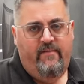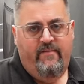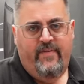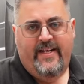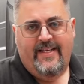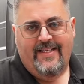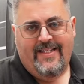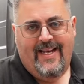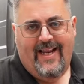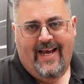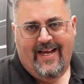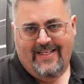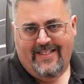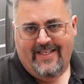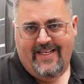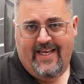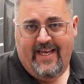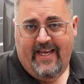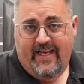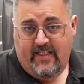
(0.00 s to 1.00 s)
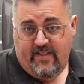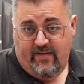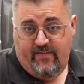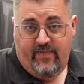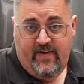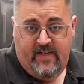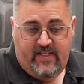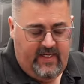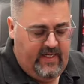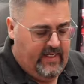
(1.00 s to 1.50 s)
ventilator kit
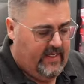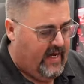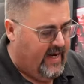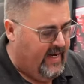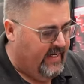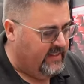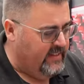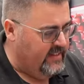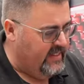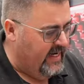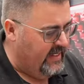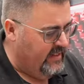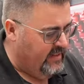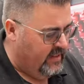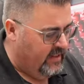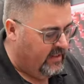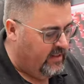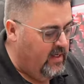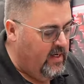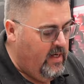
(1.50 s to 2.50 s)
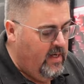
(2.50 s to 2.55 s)
fitted as standard